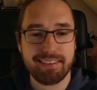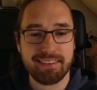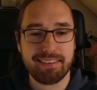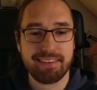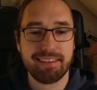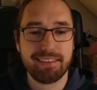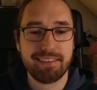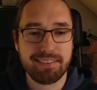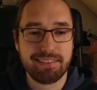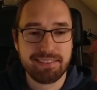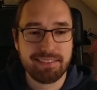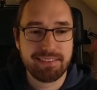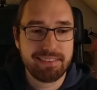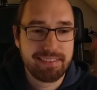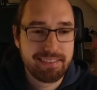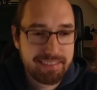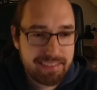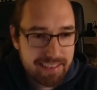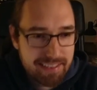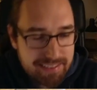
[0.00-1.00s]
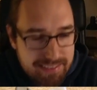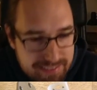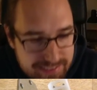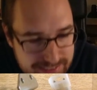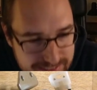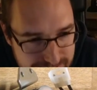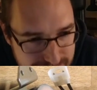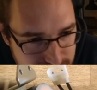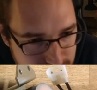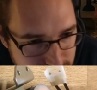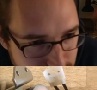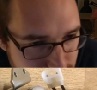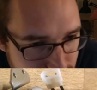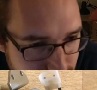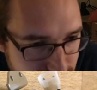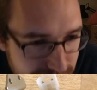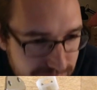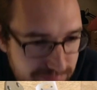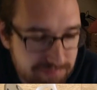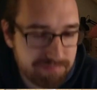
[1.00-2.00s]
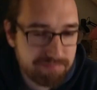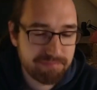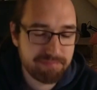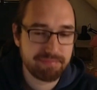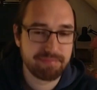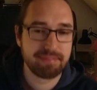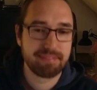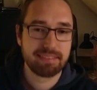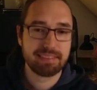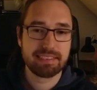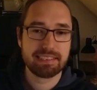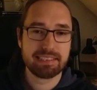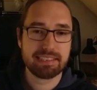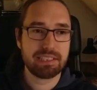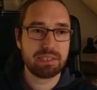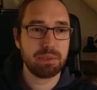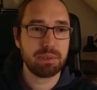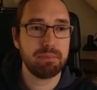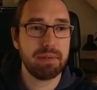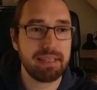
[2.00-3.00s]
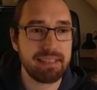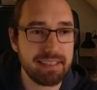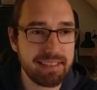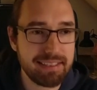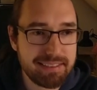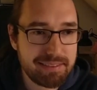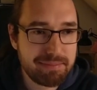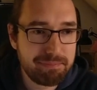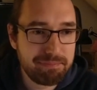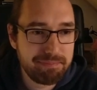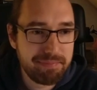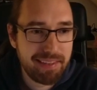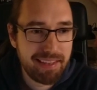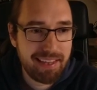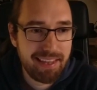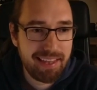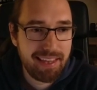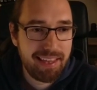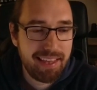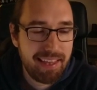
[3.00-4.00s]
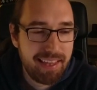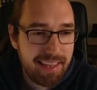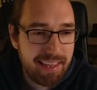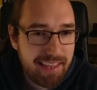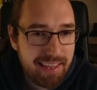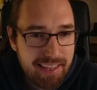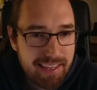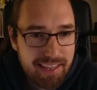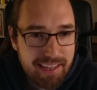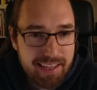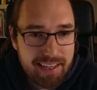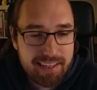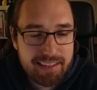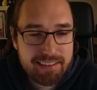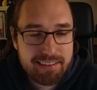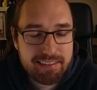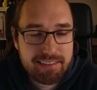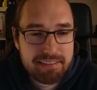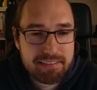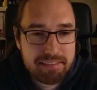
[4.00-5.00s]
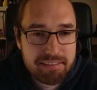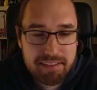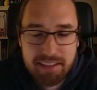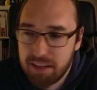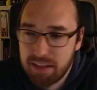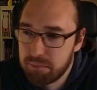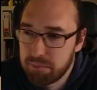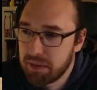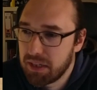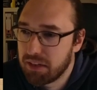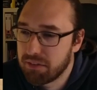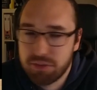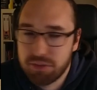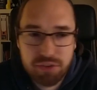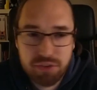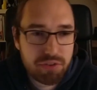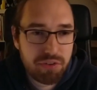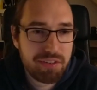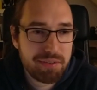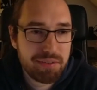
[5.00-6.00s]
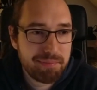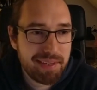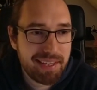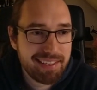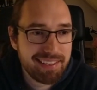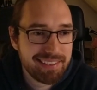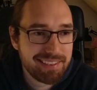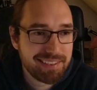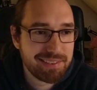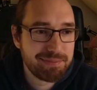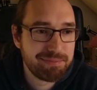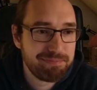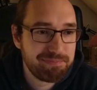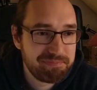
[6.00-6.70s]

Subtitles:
So that's the two magnets and MPF controlling magnets.